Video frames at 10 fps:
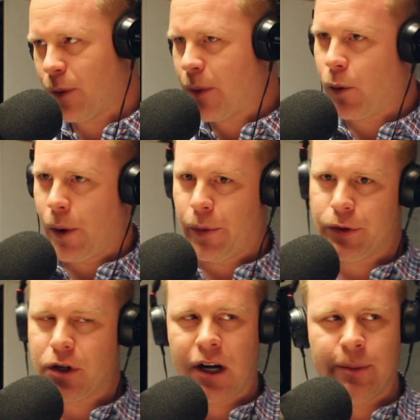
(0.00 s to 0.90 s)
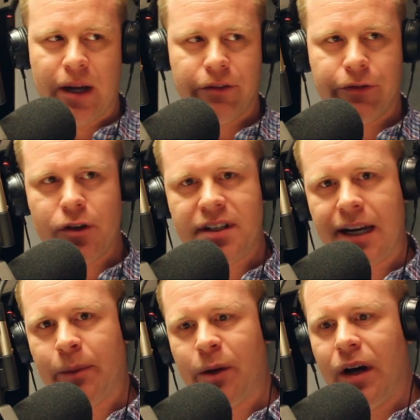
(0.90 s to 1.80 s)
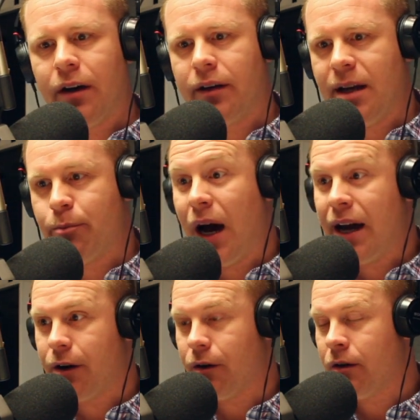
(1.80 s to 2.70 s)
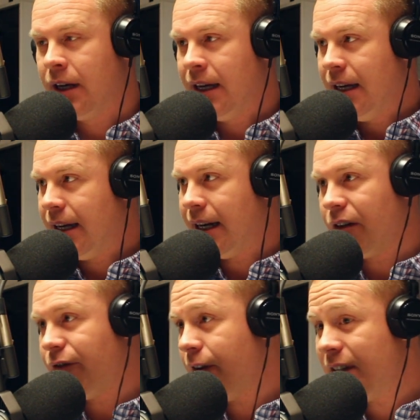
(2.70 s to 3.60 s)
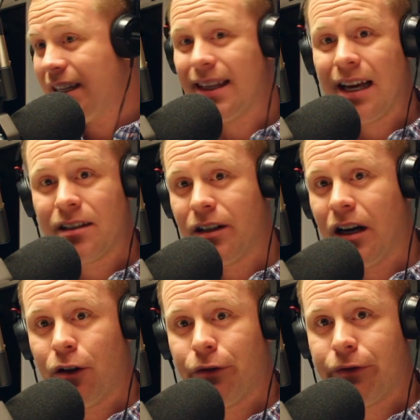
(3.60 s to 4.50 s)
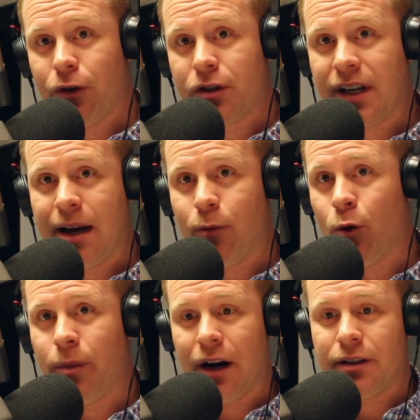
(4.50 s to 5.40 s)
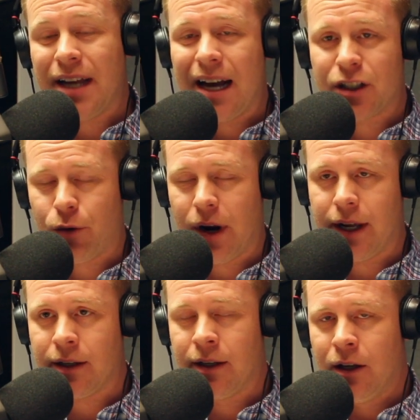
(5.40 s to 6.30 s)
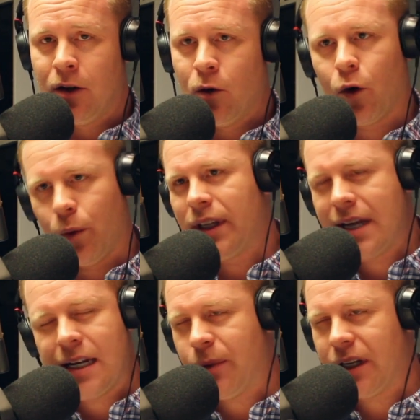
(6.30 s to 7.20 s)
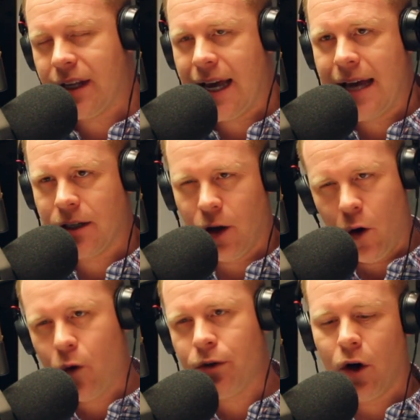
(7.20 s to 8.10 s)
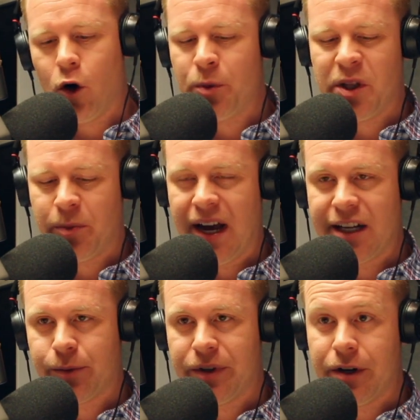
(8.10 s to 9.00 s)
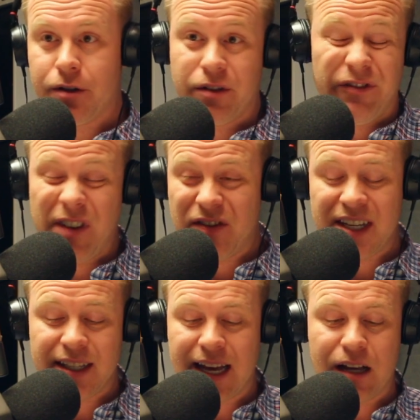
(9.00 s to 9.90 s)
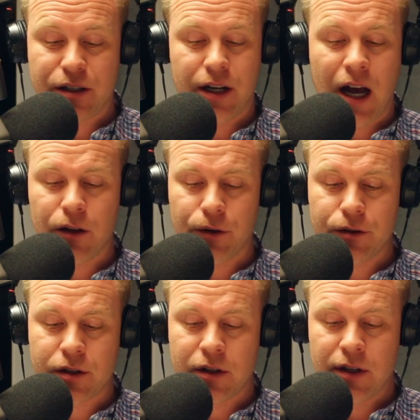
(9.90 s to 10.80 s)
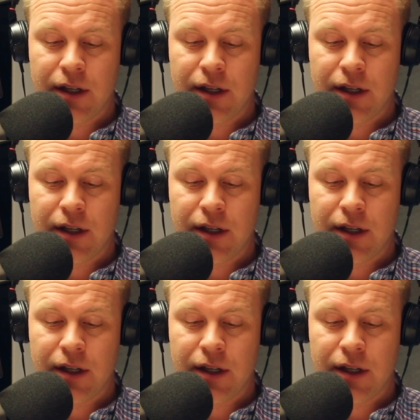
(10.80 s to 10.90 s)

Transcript: Remember what we were talking about in the first segment about a buyer getting a fifteen thousand dollars first-time home buyer tax credit, or really anybody that hasn't owned a home in the past three years of fifteen thousand dollars.